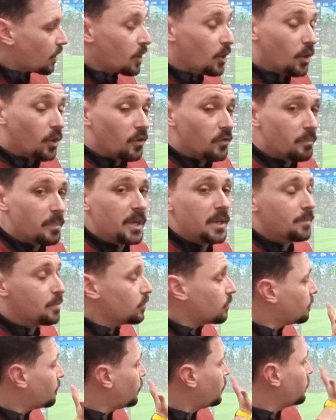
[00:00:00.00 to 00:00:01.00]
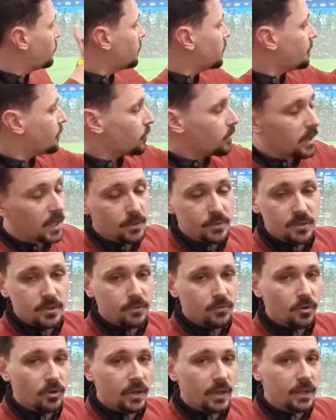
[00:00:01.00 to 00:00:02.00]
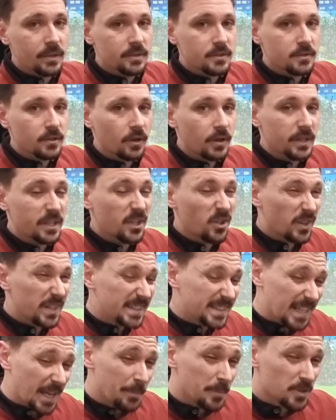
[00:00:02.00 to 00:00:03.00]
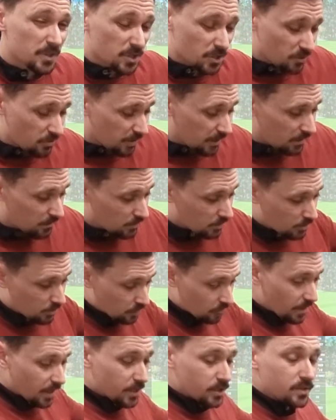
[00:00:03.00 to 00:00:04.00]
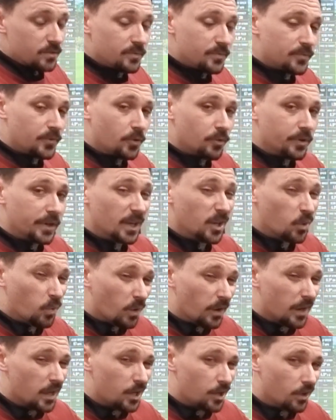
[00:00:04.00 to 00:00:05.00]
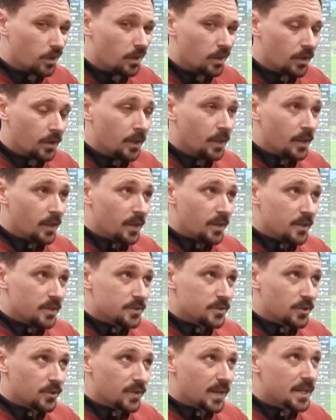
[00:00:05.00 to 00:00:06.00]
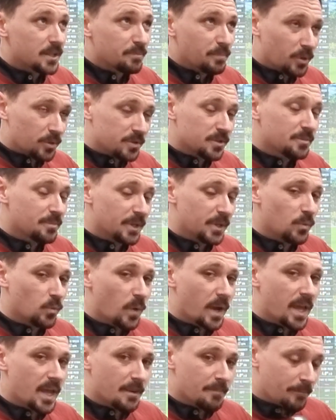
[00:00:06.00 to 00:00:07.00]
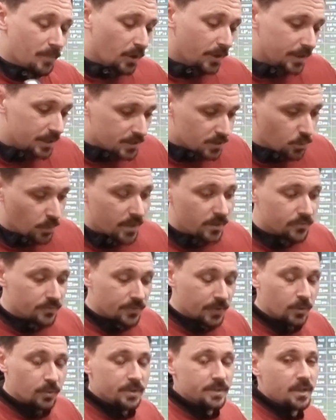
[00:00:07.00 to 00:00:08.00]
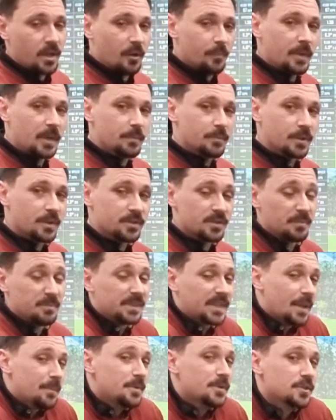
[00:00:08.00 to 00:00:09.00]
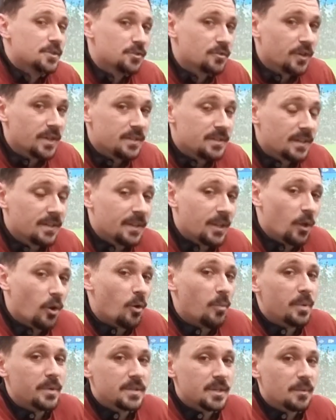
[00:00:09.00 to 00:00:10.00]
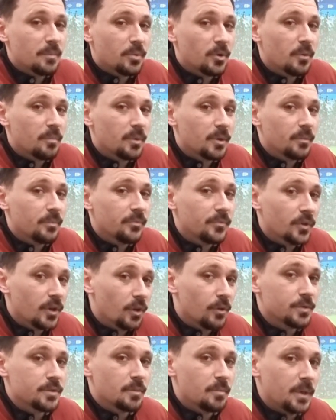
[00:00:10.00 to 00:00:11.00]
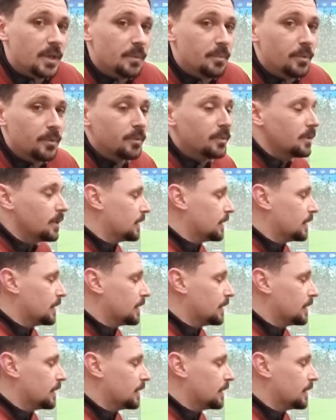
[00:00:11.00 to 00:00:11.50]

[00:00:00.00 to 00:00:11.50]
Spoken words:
a lot of people moving the ball out to the right hand side, and I demonstrate the correction for it quite a lot. So that's possibly where my swing fault has come in, because I'm demonstrating the opposite problem for lots of people.